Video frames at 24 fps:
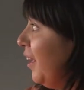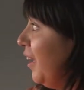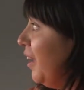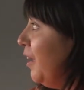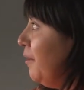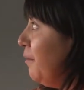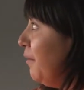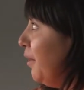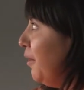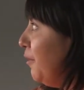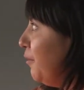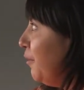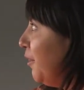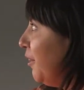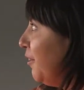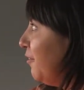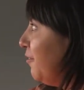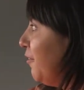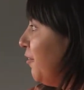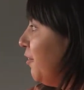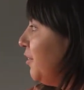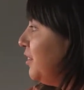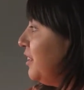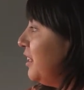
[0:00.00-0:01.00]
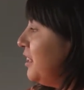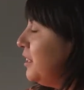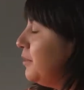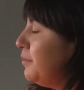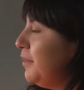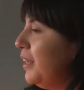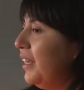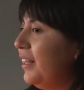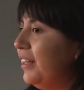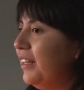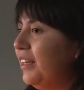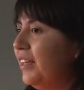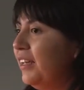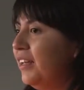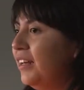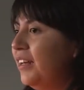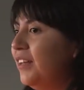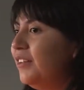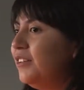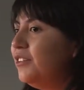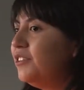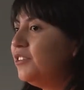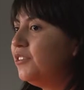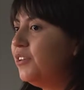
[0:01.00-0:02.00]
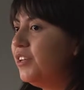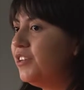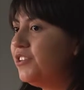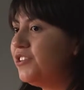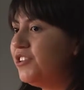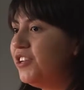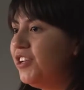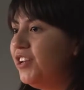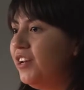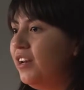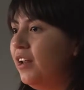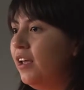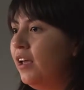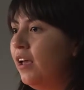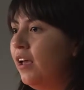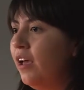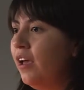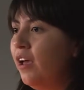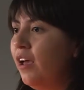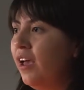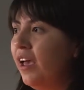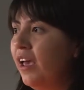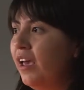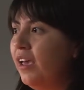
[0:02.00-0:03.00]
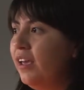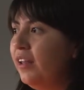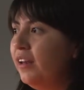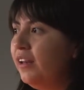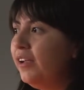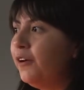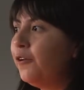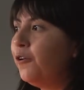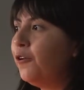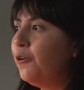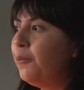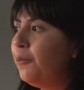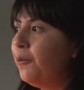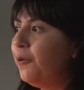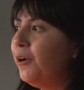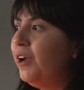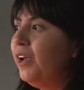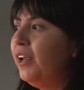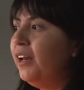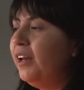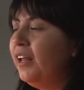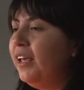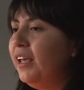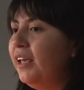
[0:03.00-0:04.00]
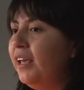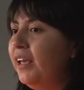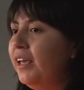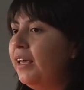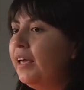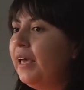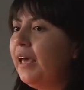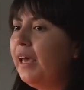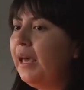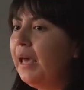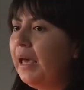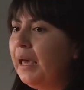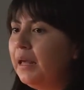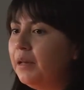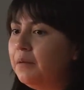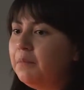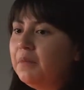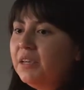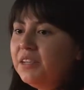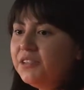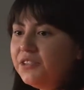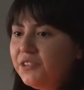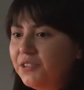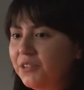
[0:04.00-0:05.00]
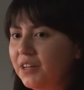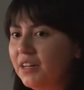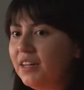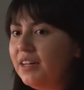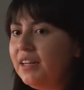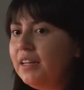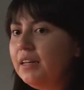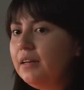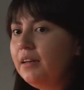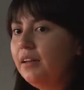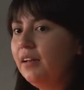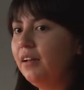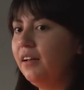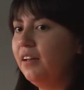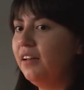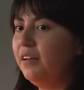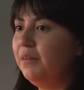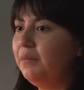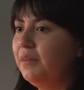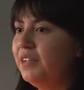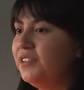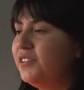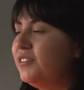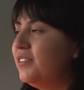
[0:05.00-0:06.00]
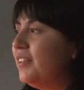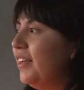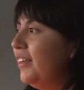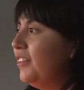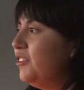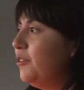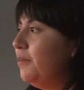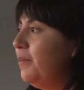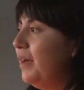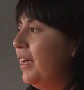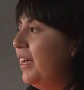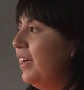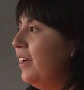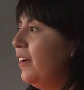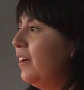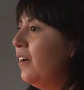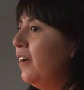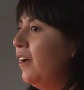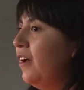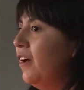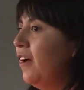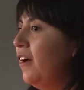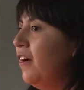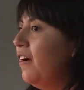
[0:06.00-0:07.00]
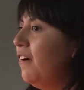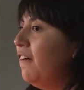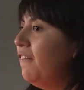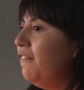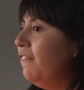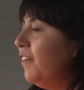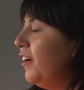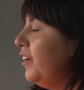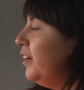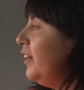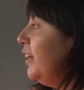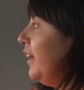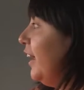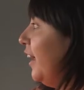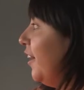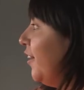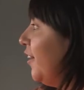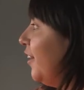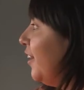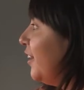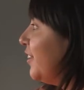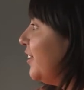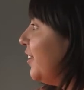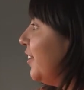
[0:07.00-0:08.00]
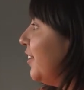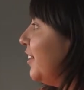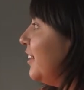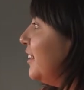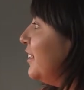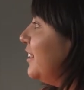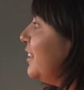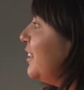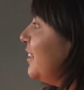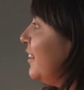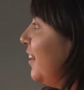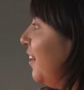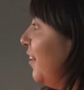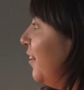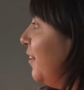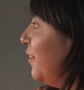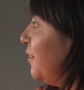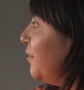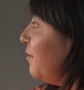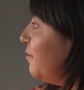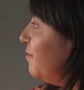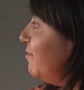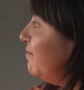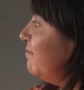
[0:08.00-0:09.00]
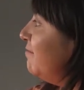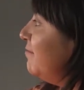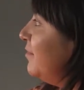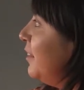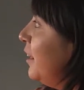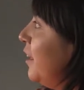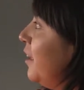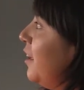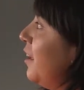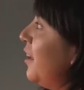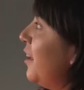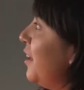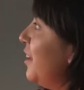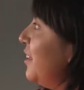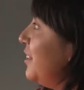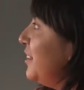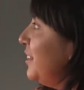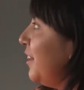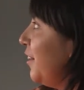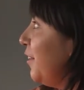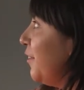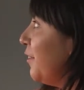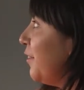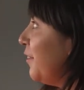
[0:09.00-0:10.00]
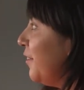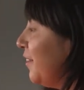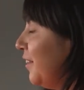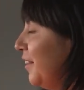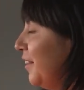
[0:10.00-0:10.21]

my work focuses mainly in illustration and incorporating animation in it. I just like to make fun characters. So